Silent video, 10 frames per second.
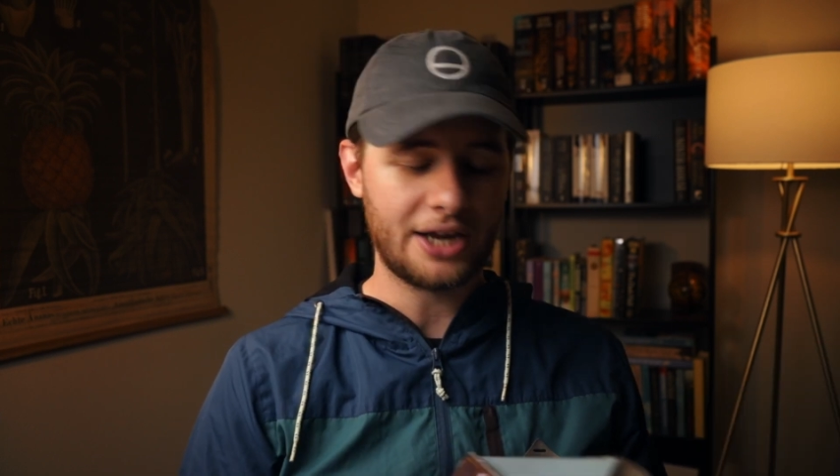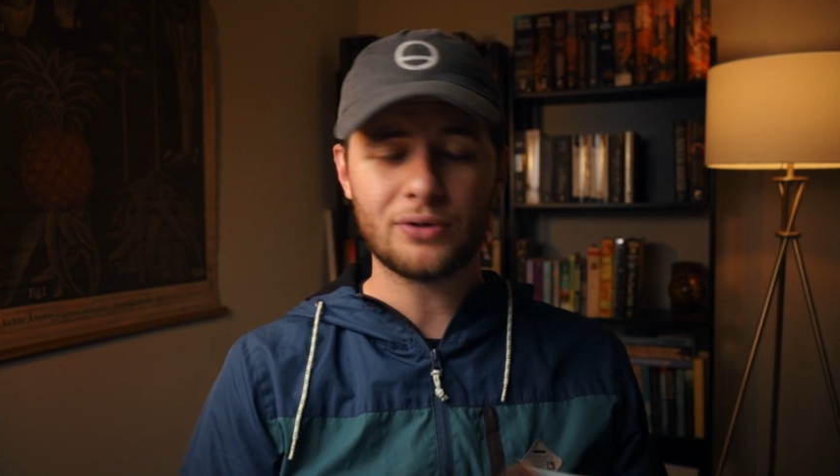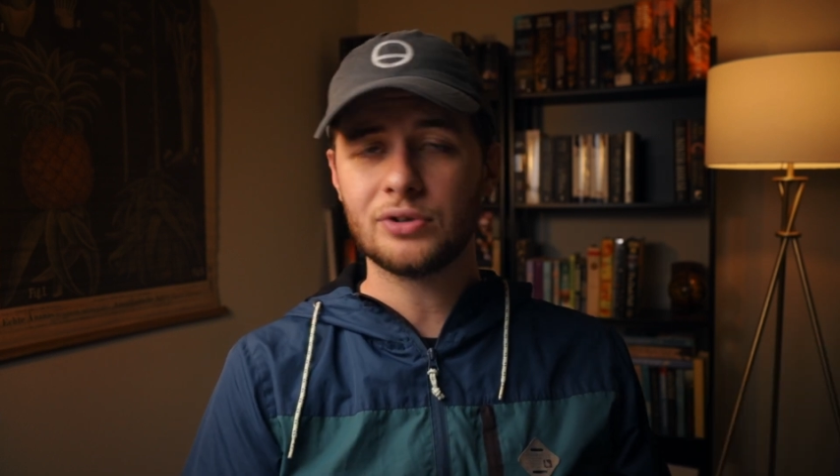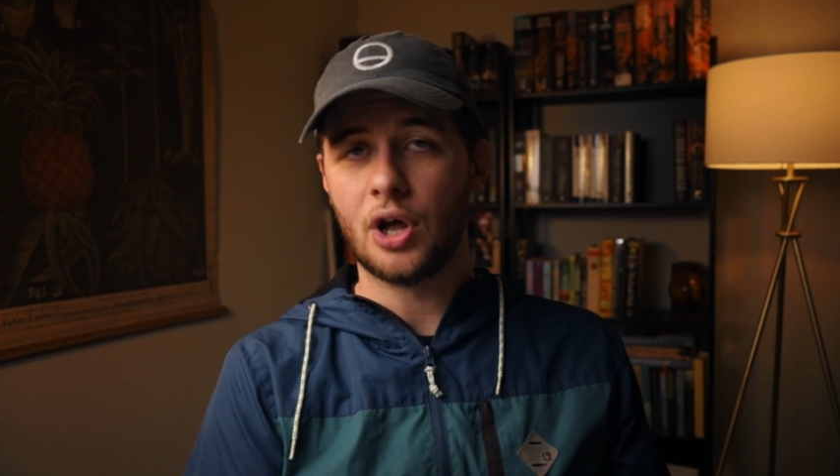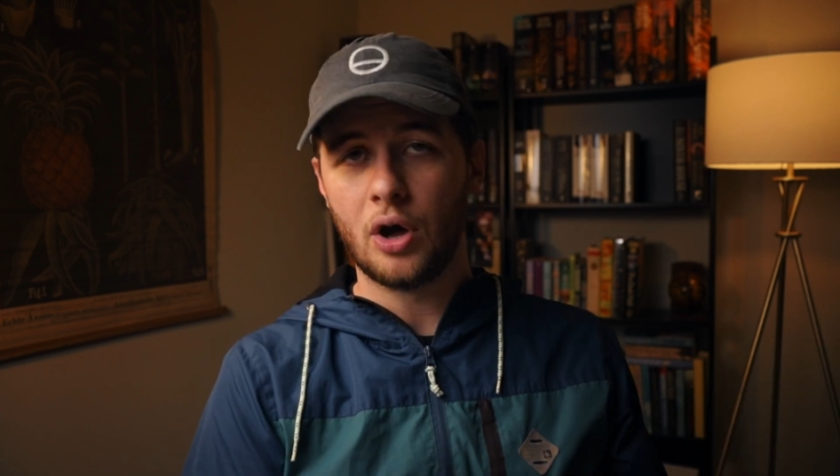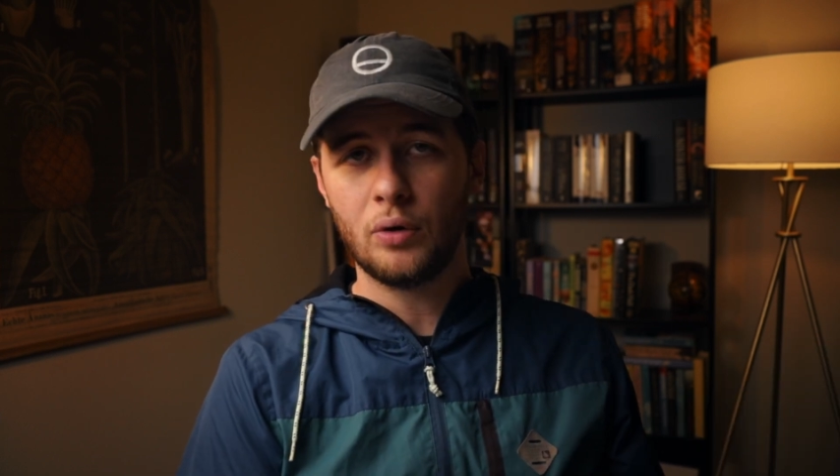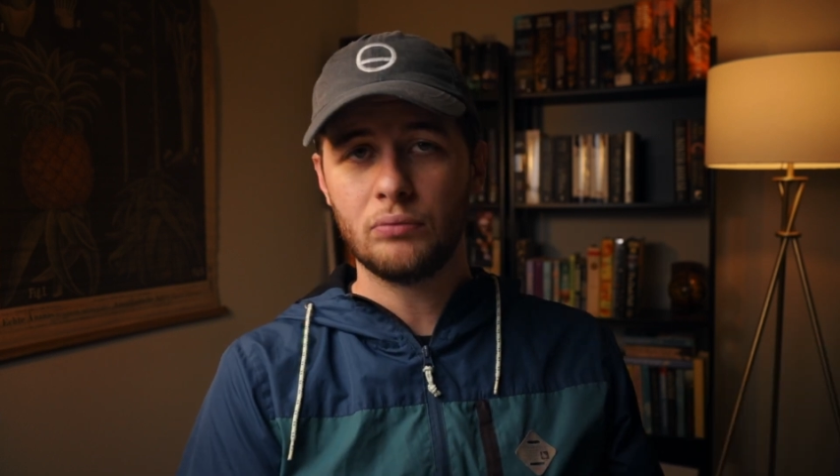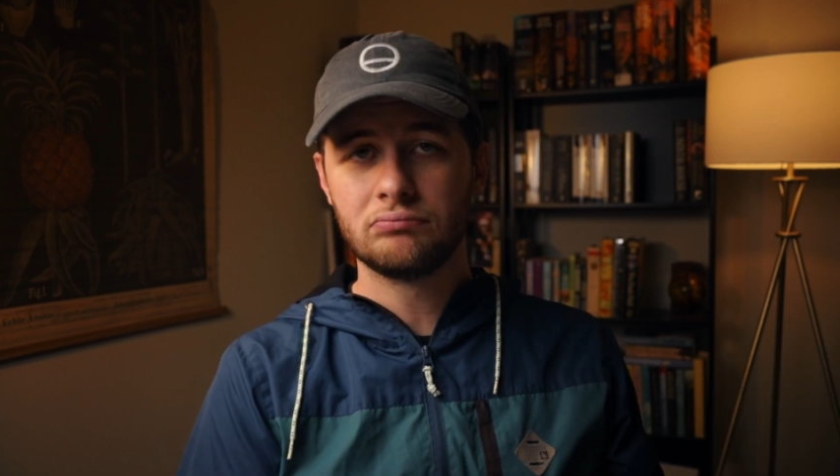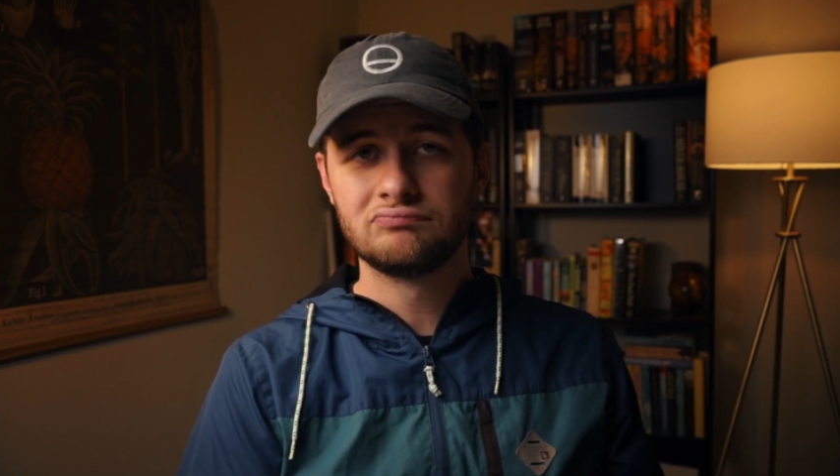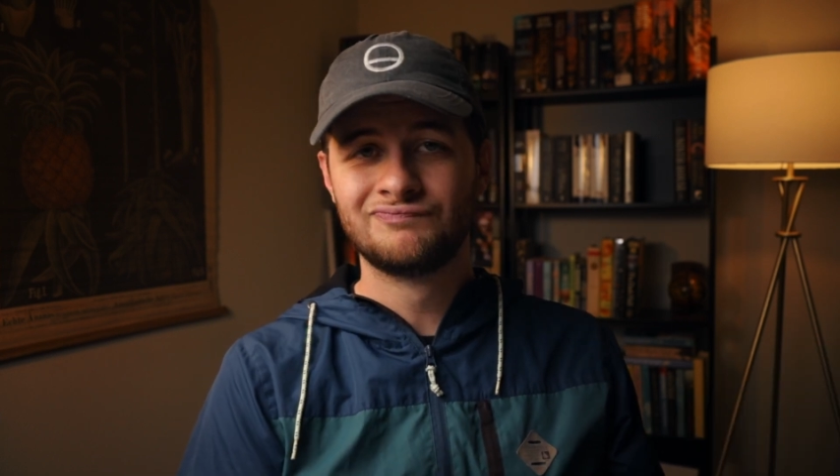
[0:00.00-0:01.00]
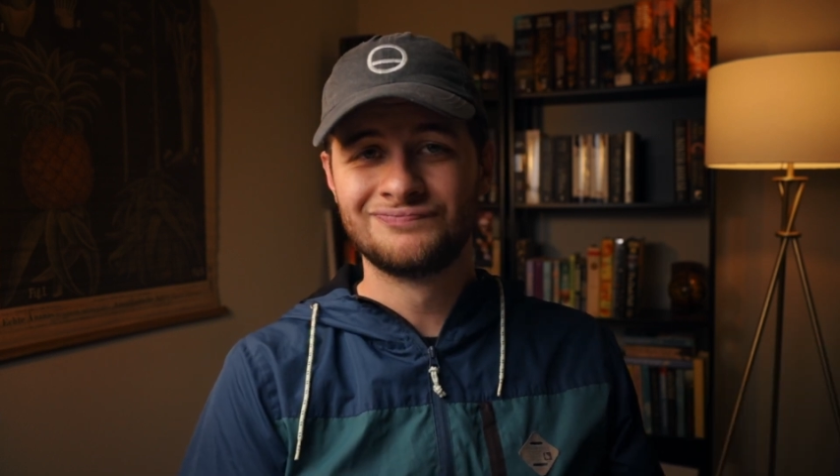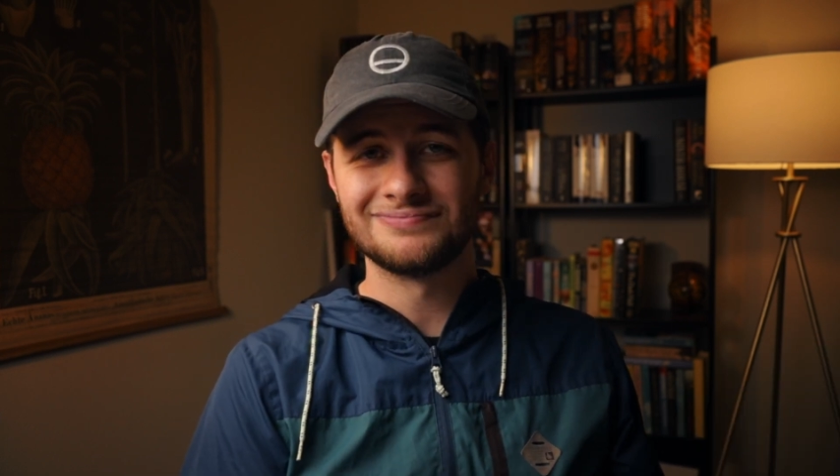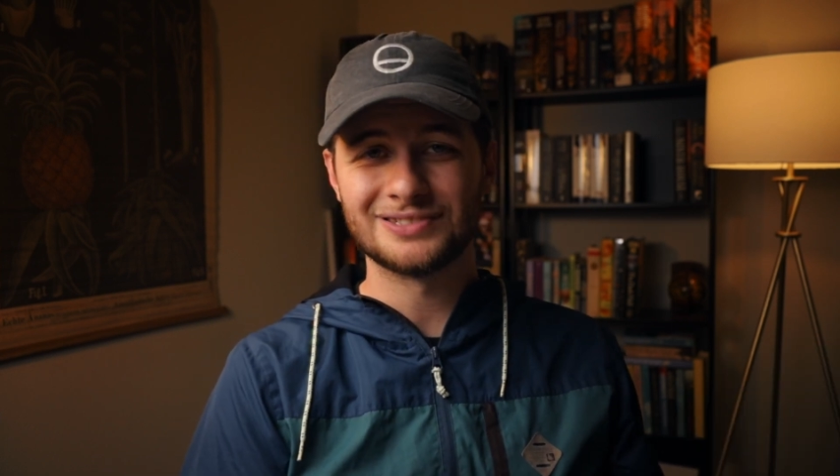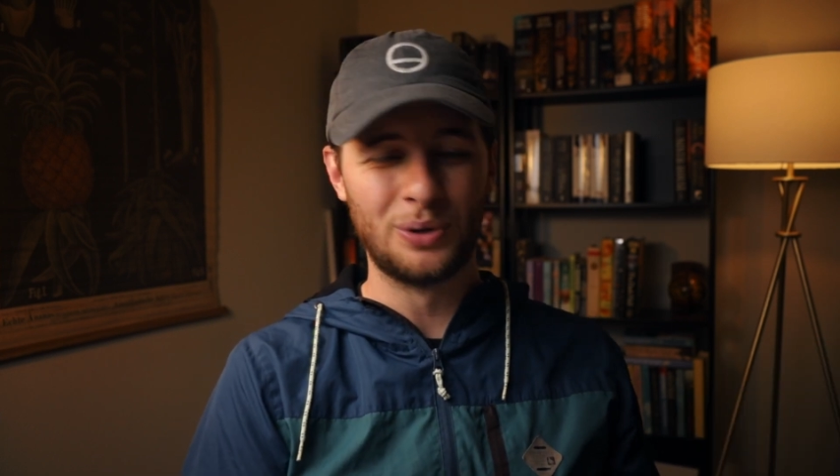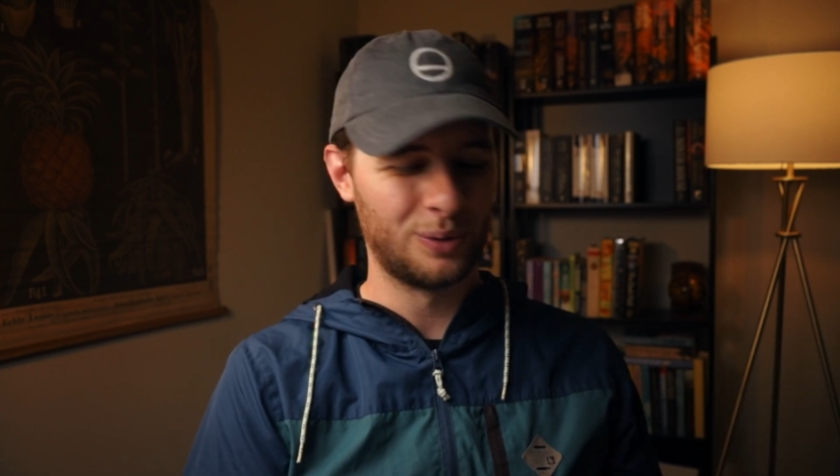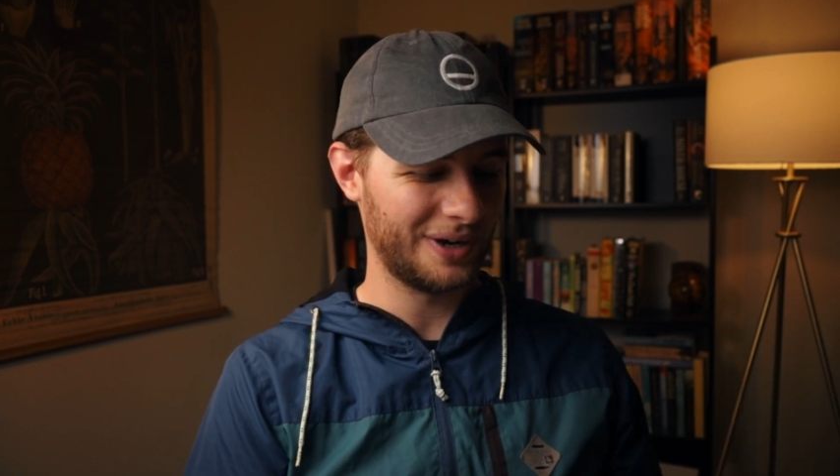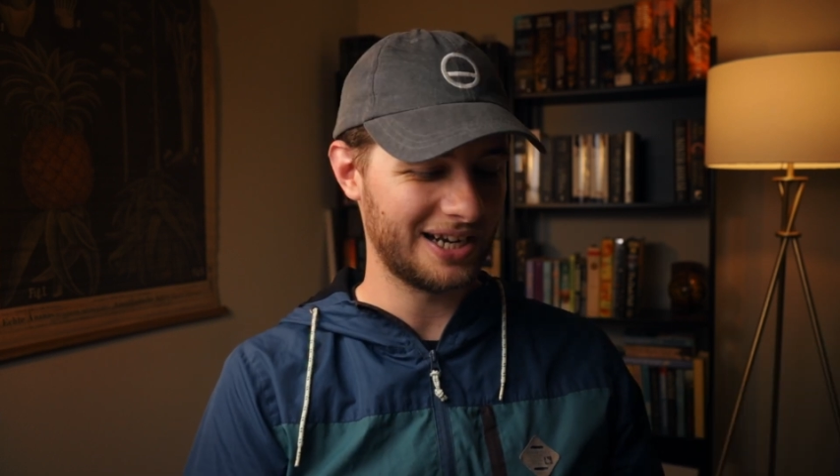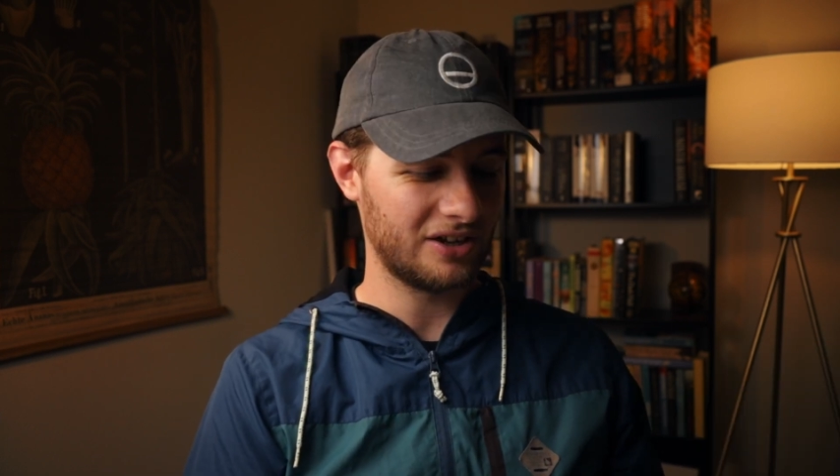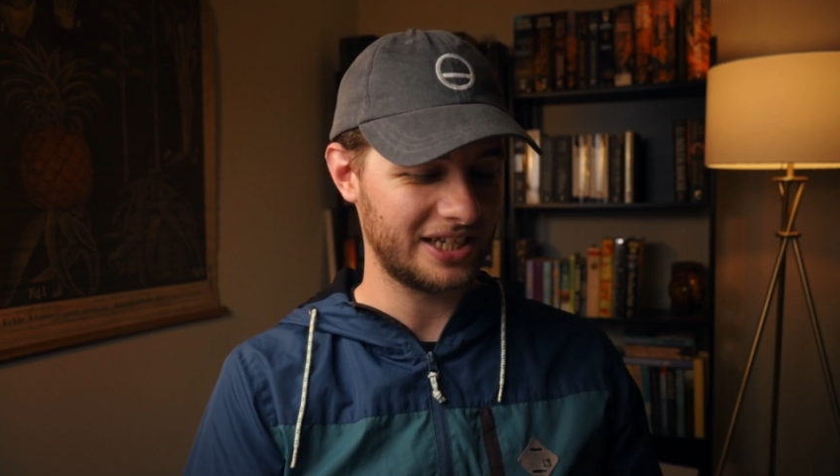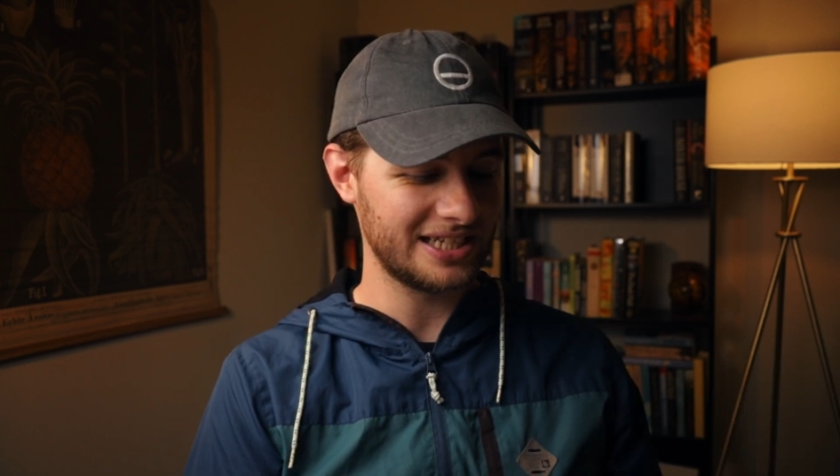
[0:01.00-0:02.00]
I don't know
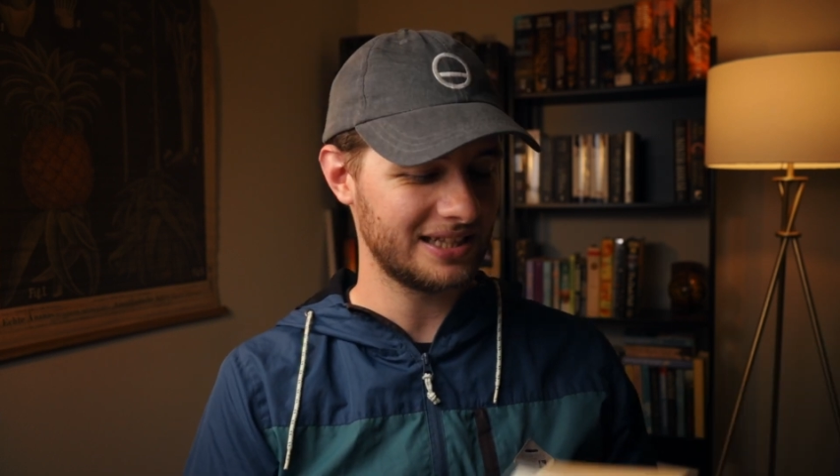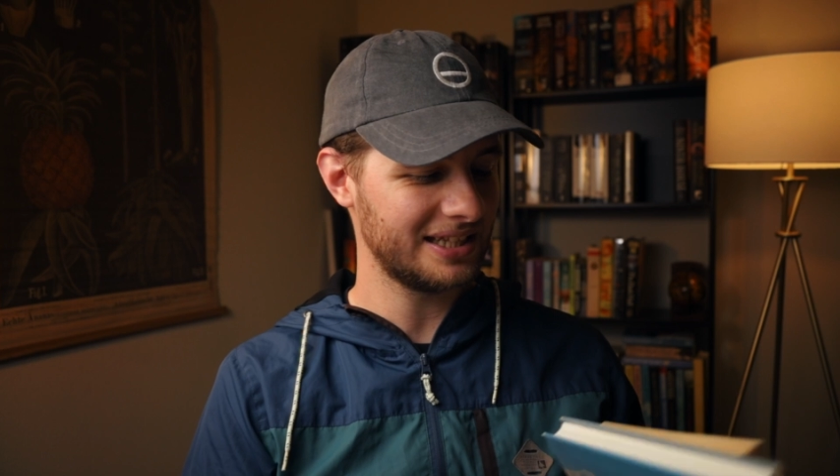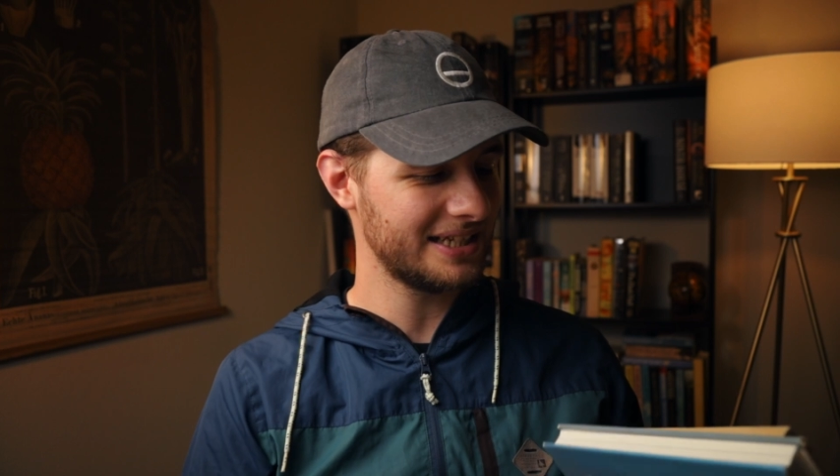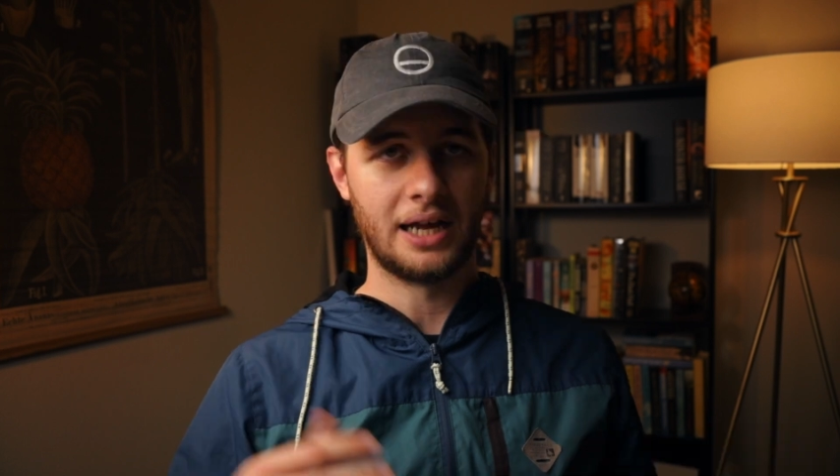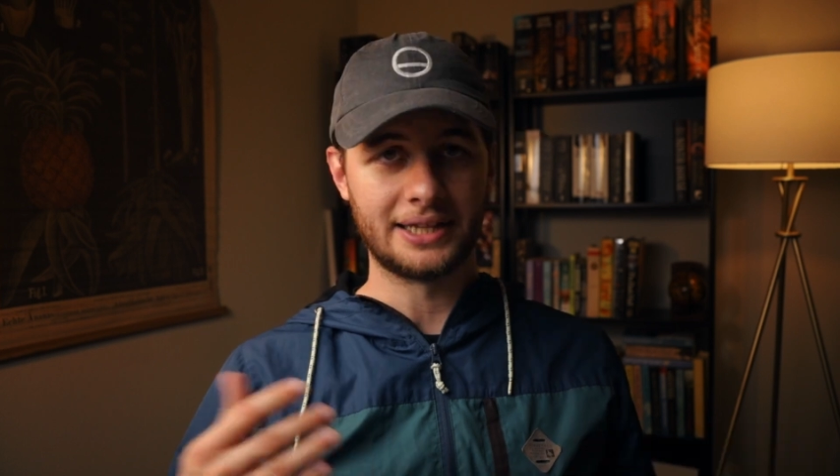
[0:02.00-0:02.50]
when I'll get to these.